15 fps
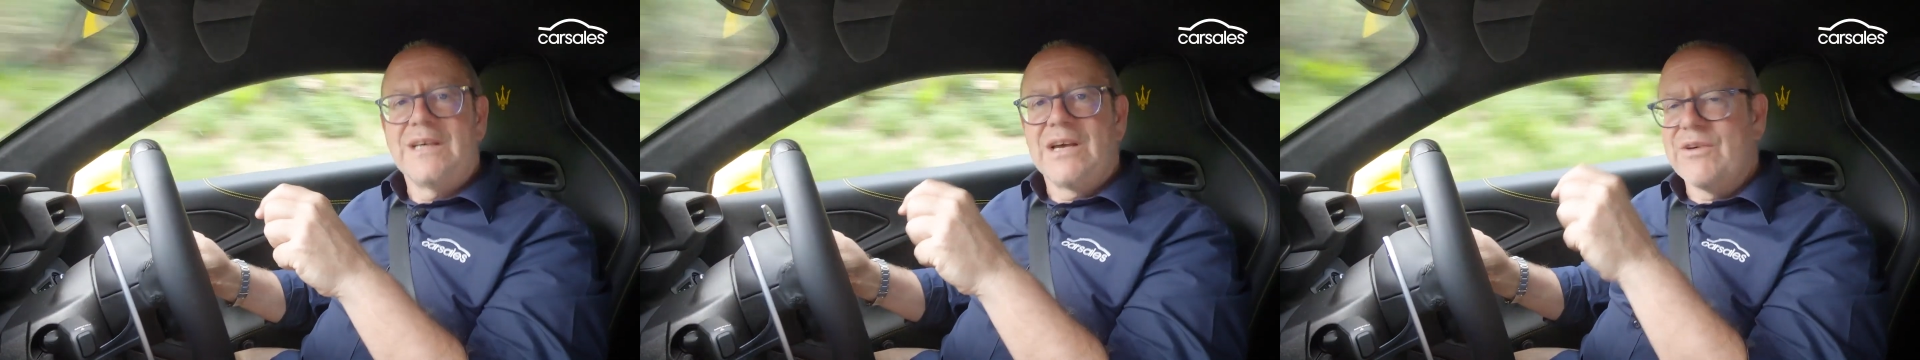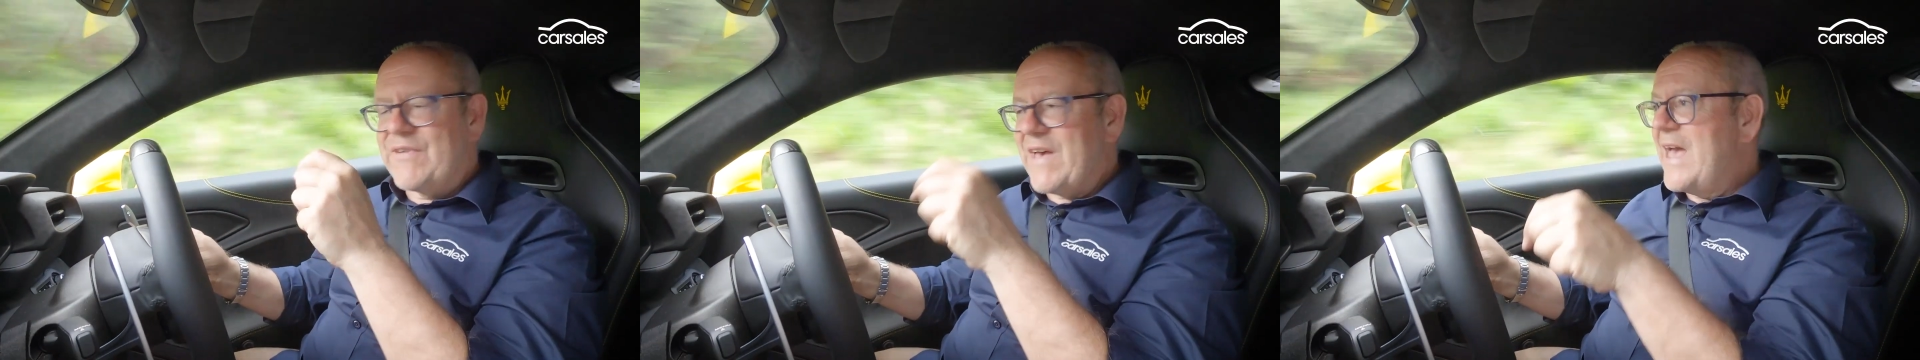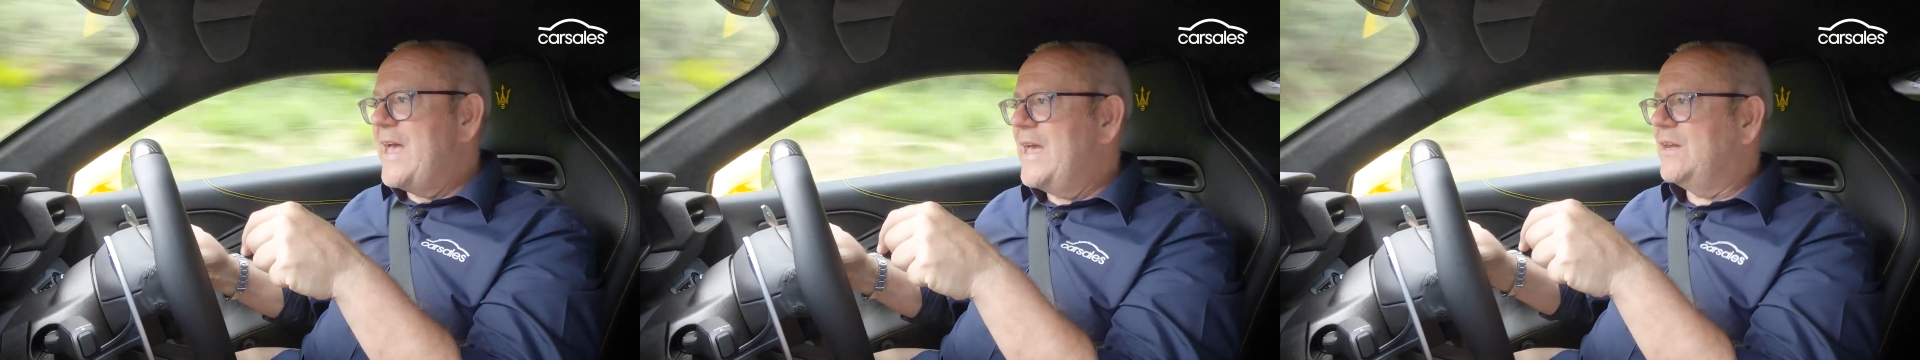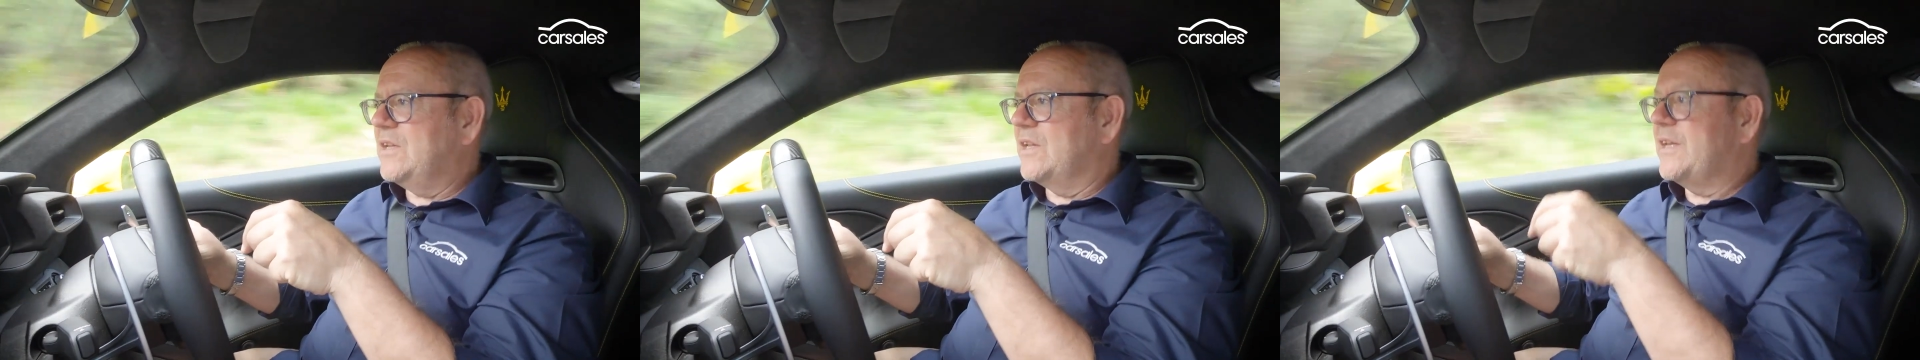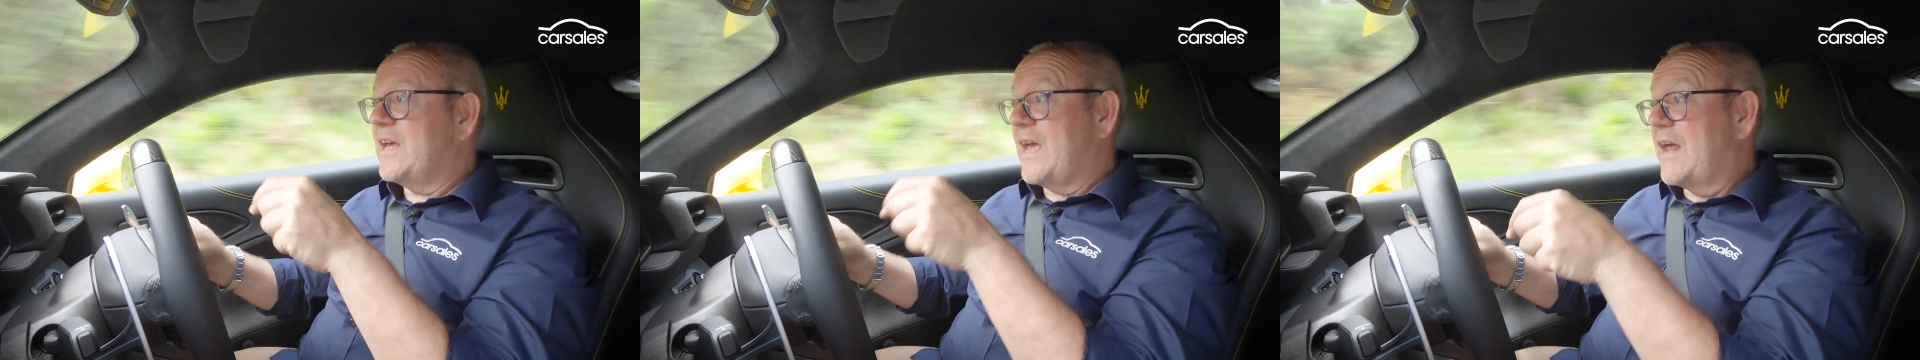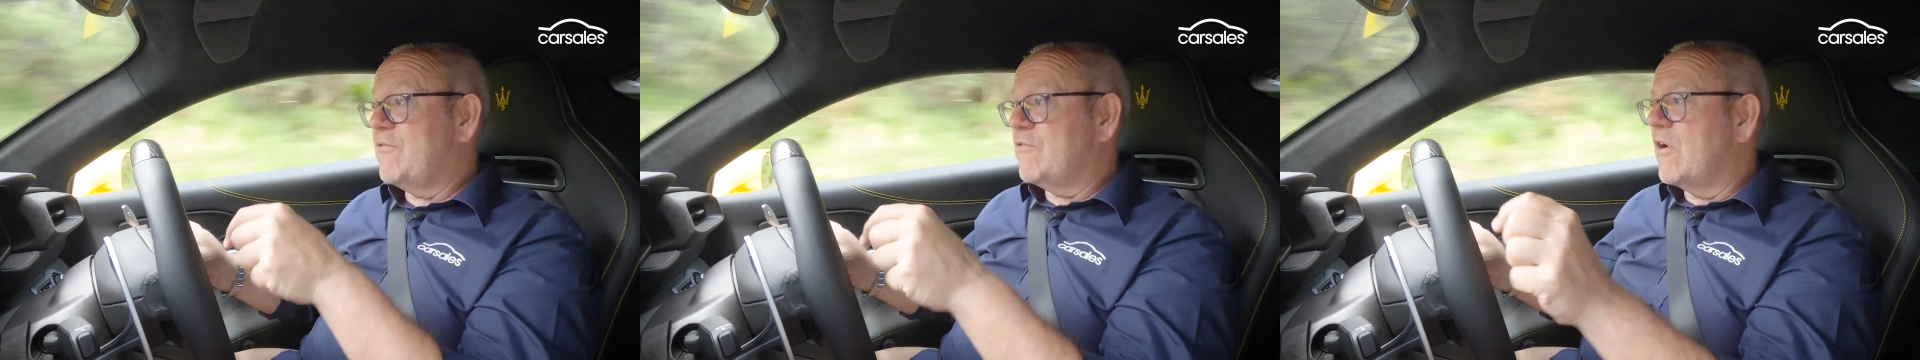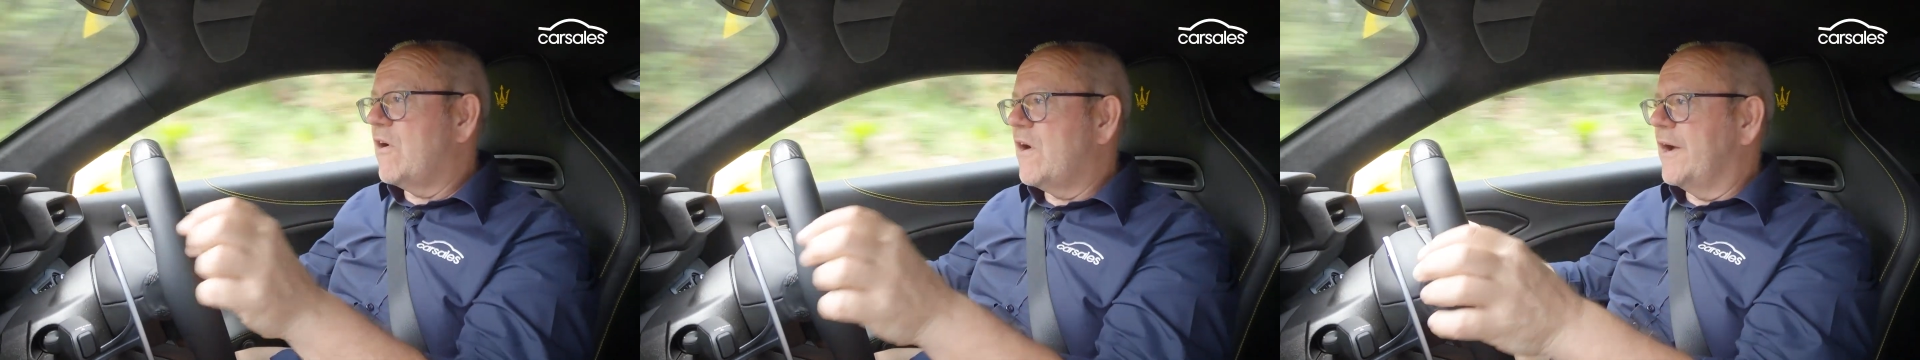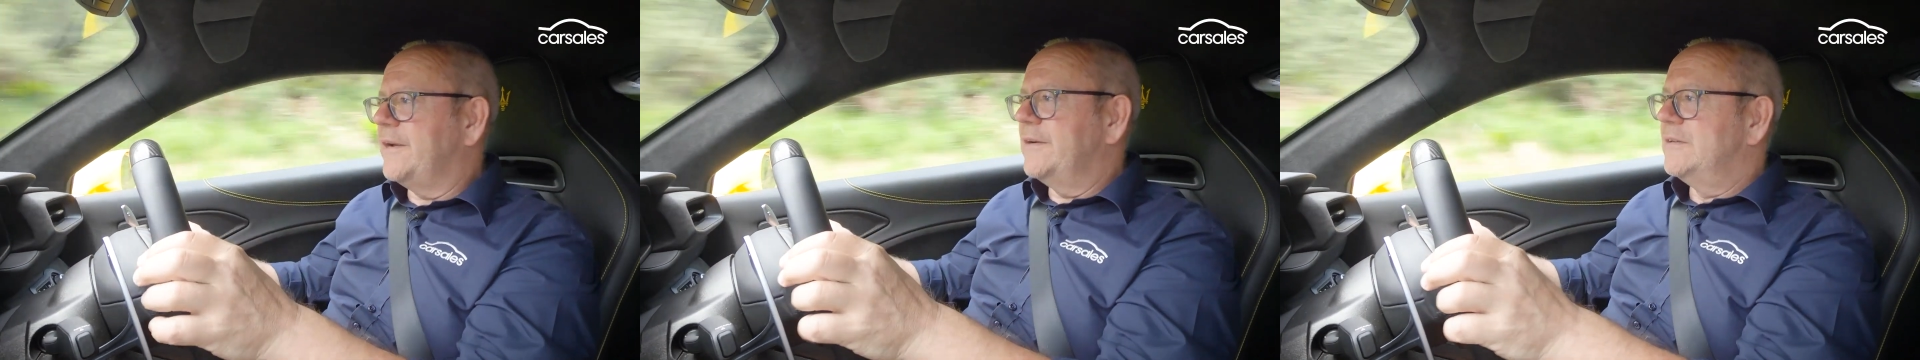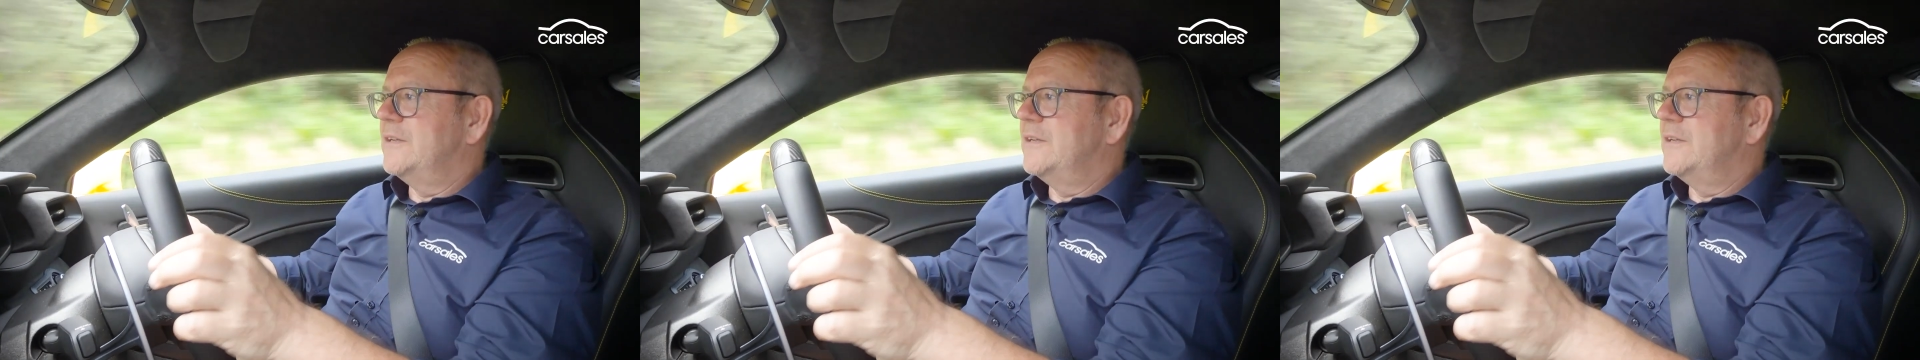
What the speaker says: of handling and ride.